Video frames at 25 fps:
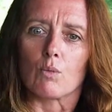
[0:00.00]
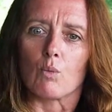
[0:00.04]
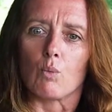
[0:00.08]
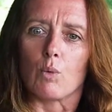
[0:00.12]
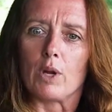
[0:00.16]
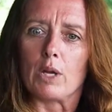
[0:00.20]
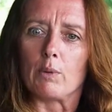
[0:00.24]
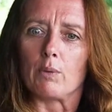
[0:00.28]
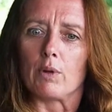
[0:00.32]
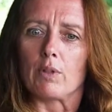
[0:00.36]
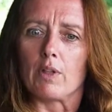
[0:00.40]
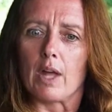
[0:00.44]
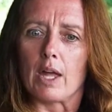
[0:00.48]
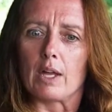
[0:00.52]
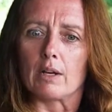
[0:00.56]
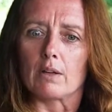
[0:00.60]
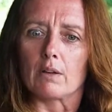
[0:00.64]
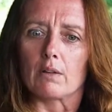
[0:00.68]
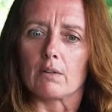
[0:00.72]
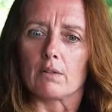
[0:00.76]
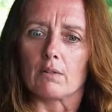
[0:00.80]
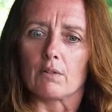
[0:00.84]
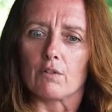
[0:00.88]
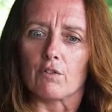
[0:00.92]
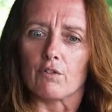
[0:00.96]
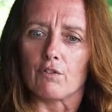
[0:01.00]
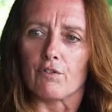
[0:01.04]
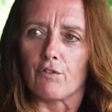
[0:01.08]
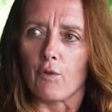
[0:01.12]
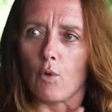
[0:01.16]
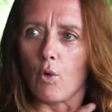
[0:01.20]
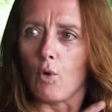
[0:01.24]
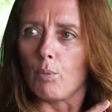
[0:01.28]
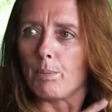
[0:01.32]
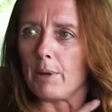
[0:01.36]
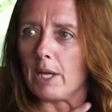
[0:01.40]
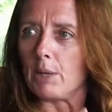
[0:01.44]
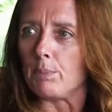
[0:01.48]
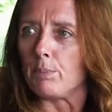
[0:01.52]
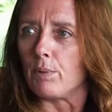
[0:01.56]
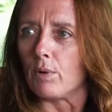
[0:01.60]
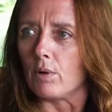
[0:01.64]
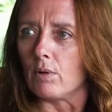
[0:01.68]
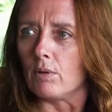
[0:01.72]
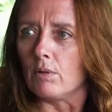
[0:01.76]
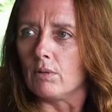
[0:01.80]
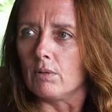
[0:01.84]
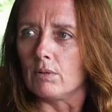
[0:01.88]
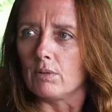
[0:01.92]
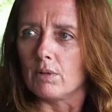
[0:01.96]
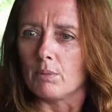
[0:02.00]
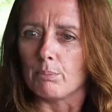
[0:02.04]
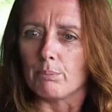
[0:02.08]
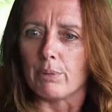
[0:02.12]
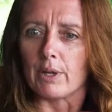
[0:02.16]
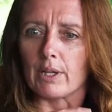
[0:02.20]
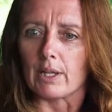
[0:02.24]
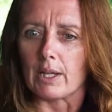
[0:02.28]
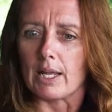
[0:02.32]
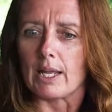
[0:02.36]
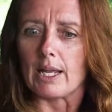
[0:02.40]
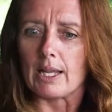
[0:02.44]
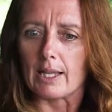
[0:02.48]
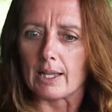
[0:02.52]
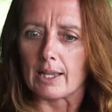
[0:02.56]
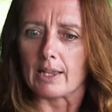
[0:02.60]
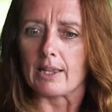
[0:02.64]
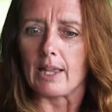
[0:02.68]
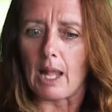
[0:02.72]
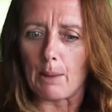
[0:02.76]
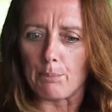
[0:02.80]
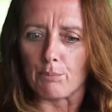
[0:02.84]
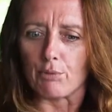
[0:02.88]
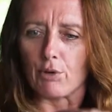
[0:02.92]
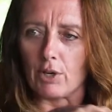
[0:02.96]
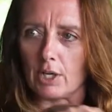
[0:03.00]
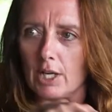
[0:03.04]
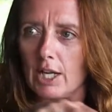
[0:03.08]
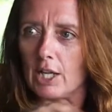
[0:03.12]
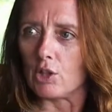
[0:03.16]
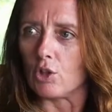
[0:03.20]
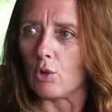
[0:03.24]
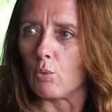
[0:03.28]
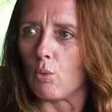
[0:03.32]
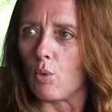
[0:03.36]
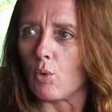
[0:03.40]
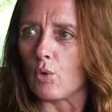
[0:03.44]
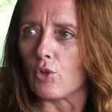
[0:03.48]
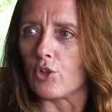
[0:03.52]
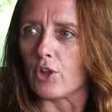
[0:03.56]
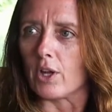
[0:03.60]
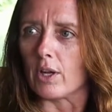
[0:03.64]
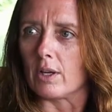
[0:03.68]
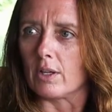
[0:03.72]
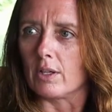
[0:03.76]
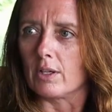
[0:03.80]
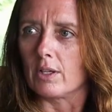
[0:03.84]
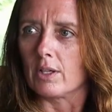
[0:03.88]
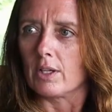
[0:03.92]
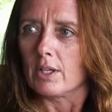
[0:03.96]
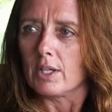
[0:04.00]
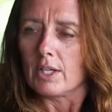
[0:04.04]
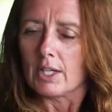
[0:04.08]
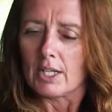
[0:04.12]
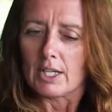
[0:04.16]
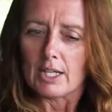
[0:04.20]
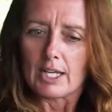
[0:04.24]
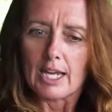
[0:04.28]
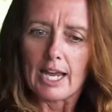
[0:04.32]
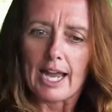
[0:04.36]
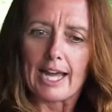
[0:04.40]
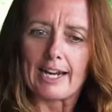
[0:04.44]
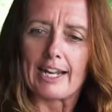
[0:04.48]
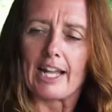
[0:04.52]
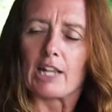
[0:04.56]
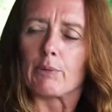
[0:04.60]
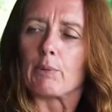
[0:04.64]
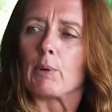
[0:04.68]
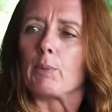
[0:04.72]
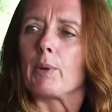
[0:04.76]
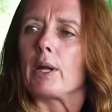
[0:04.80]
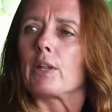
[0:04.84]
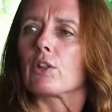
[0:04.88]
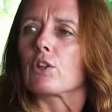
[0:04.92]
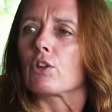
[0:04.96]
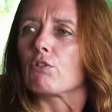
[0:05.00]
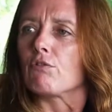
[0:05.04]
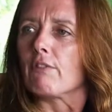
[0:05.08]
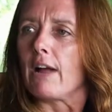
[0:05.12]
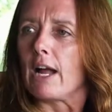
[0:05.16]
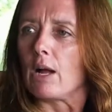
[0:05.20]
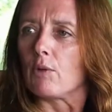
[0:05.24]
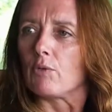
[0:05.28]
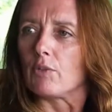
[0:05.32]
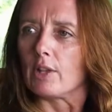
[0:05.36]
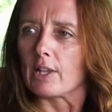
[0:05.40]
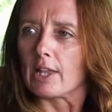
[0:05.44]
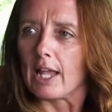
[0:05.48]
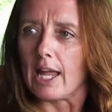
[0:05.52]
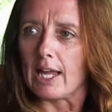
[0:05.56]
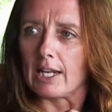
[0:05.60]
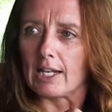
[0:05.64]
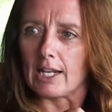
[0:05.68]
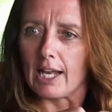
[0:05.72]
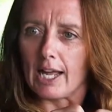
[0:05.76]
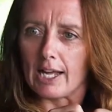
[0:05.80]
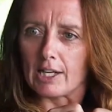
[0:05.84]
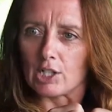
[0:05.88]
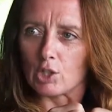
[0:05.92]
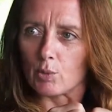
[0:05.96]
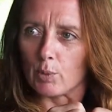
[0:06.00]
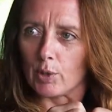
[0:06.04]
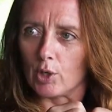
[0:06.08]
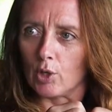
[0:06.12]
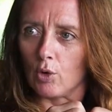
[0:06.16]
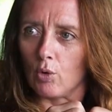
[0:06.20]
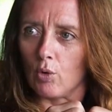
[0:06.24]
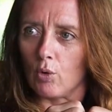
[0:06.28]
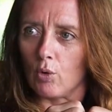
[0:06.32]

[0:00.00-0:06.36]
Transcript: we were then 4 people, but separate in the water. And as we went around this headland, we